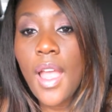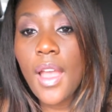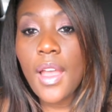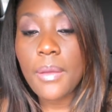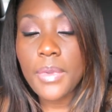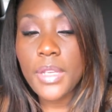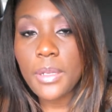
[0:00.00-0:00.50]

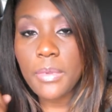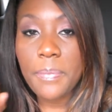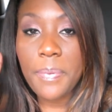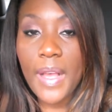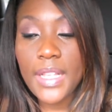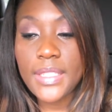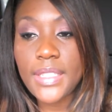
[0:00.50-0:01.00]
I'm going to be
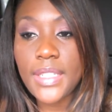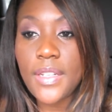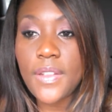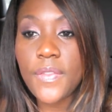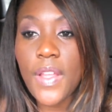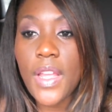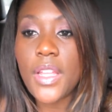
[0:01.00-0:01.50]

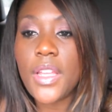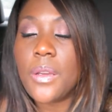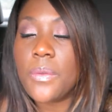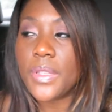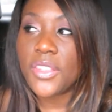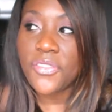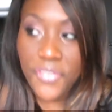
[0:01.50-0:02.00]
positive and go
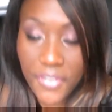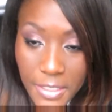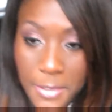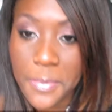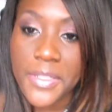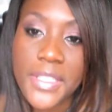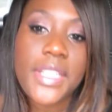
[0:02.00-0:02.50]
with the
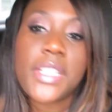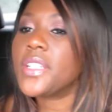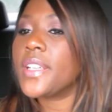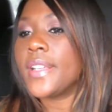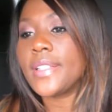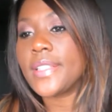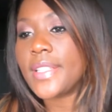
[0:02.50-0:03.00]
50%
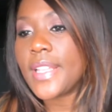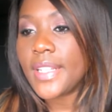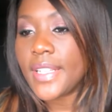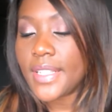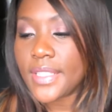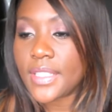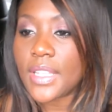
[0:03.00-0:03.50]
chance that
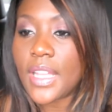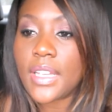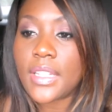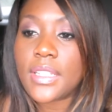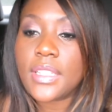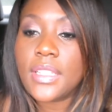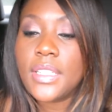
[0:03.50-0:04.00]
it is locked.